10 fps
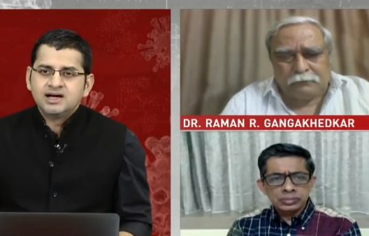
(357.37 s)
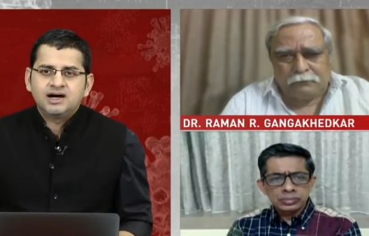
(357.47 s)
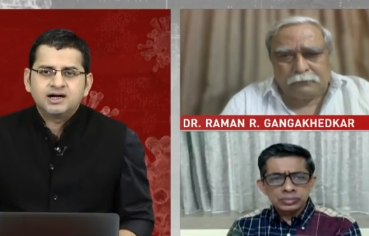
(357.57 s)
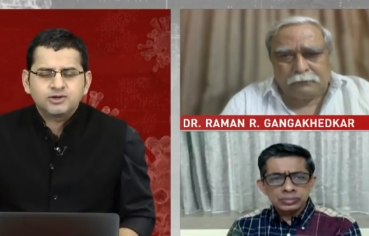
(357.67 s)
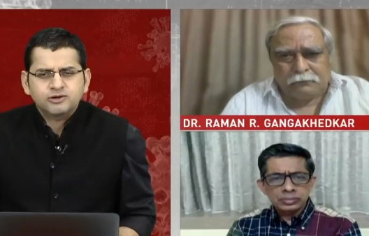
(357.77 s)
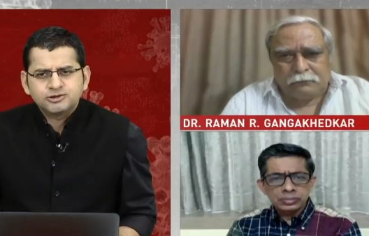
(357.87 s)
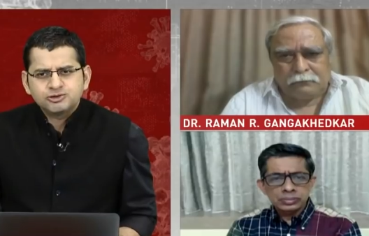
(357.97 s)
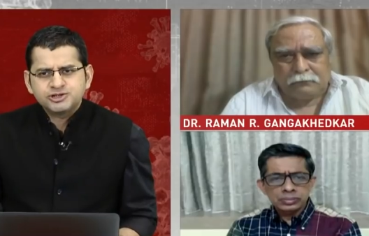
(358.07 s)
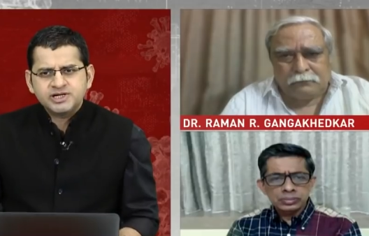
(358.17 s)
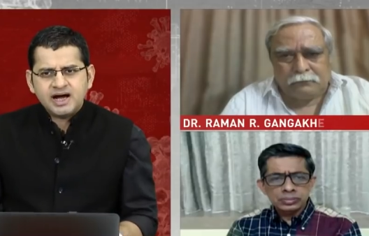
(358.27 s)
Speaker 1: Dr.
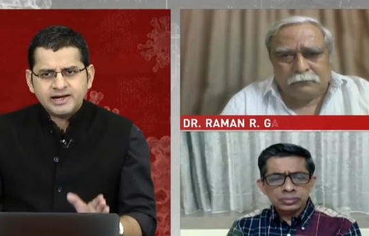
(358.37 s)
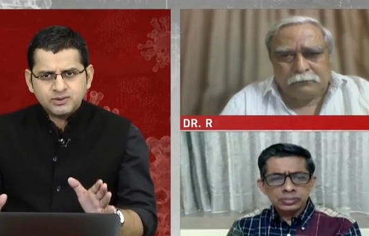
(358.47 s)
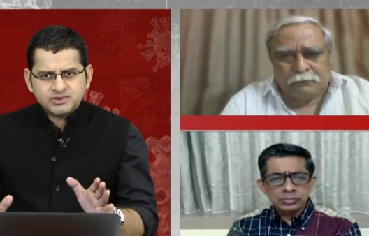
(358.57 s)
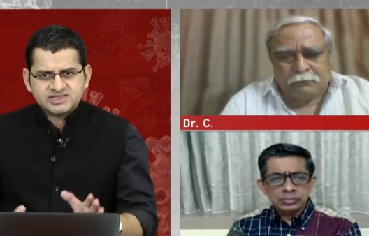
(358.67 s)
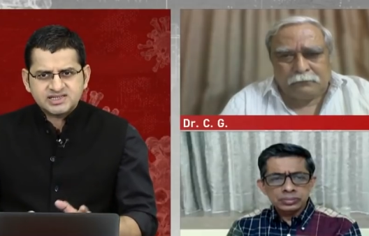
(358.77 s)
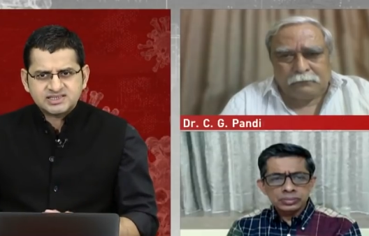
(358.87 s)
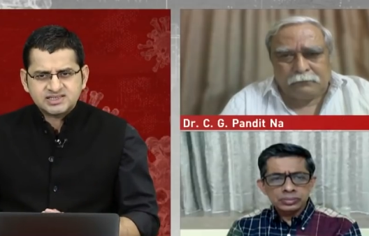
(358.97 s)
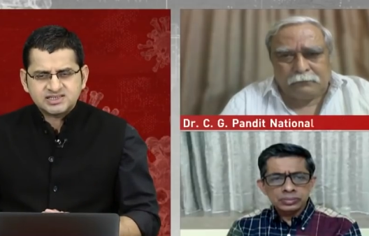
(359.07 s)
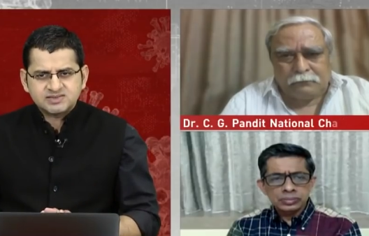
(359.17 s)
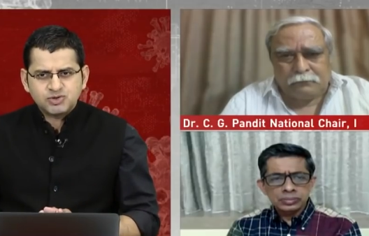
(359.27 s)
Joshi, I know this is
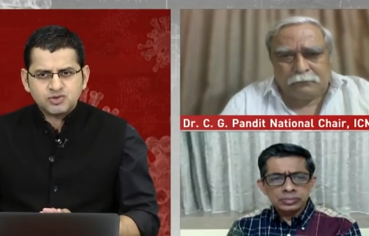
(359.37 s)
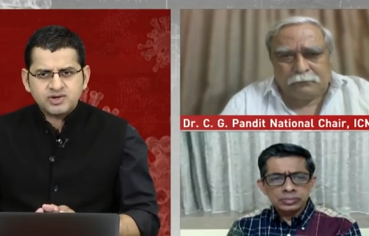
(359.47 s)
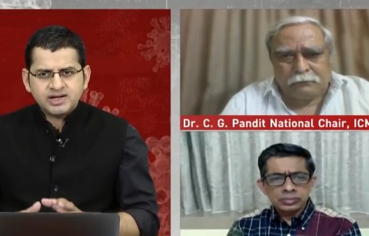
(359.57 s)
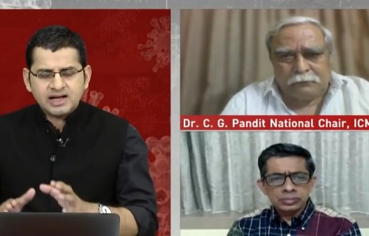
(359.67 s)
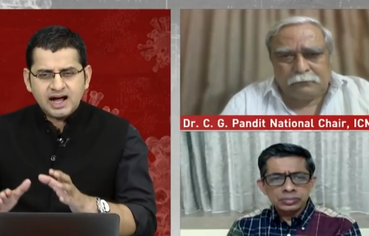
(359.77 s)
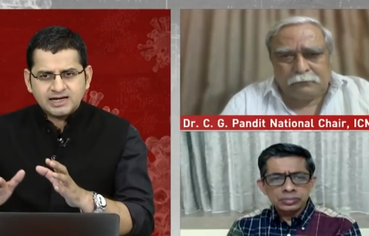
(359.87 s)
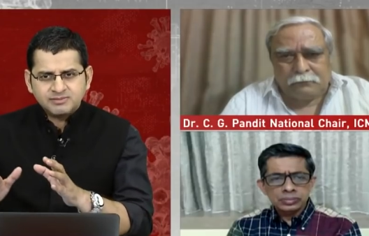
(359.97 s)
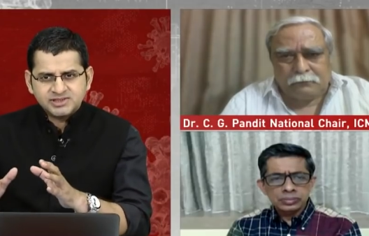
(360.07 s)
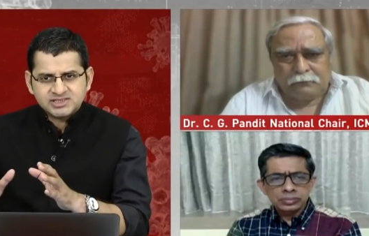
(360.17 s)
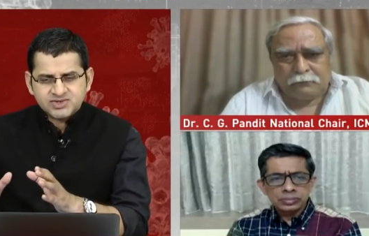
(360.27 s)
purely an
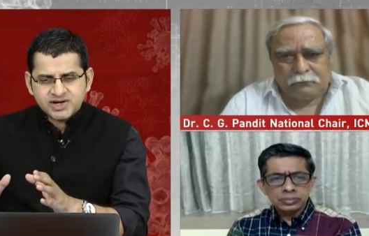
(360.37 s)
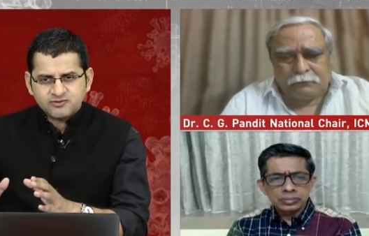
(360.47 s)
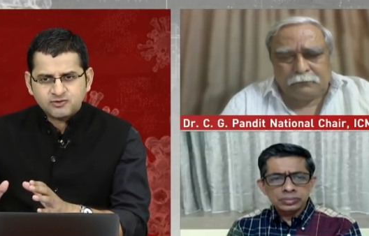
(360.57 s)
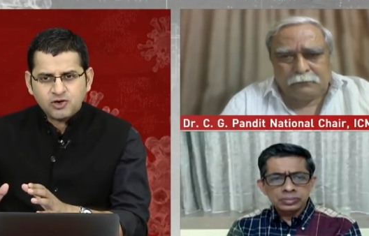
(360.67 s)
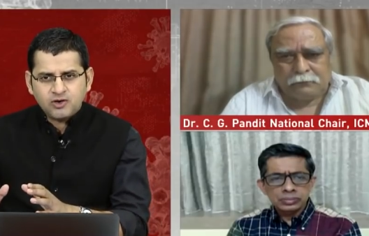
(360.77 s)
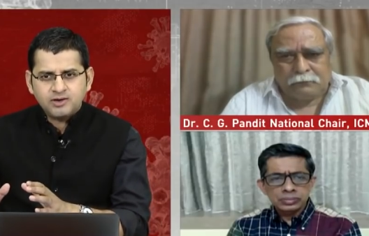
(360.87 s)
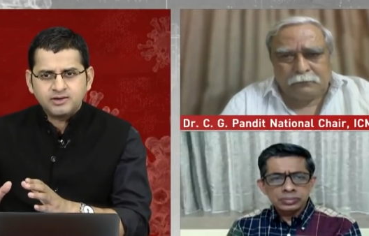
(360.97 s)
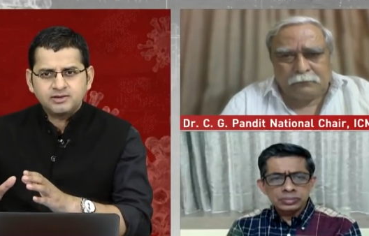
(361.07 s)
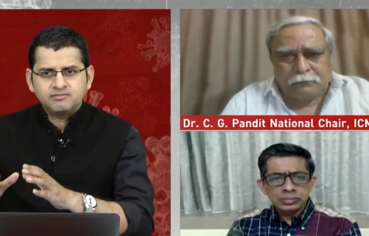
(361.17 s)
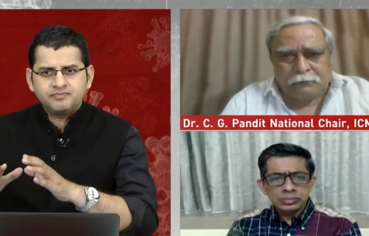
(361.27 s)
administrative call
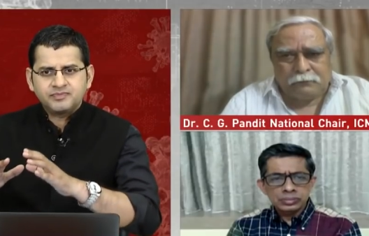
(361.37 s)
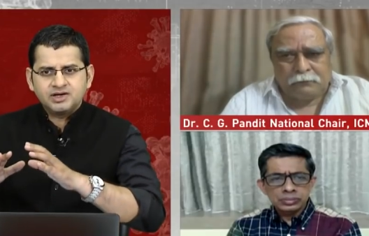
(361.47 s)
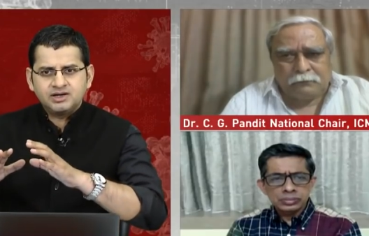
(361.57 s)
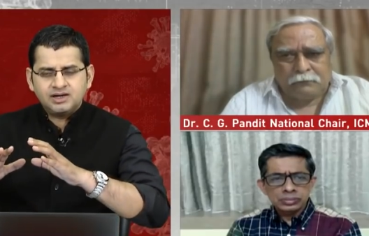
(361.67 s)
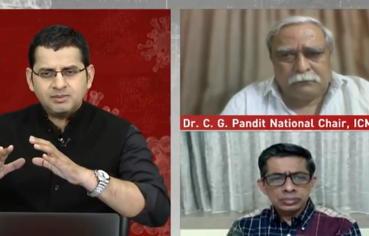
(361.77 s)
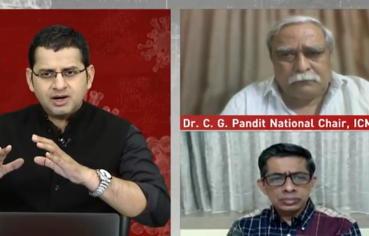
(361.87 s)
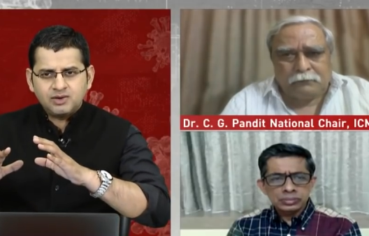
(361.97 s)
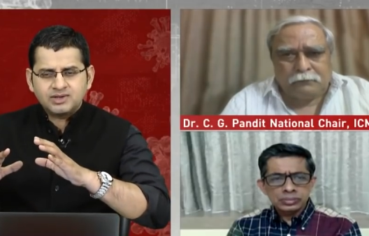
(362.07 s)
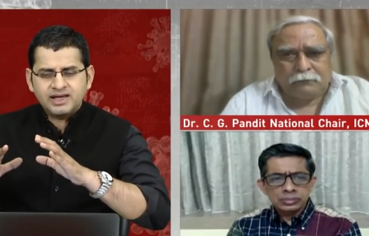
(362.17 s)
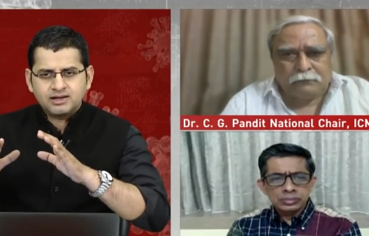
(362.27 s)

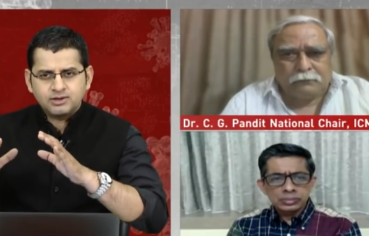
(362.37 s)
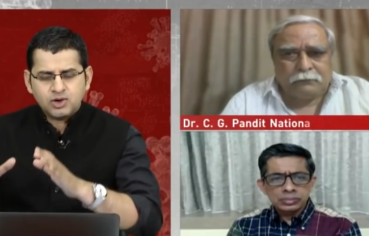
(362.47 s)
about like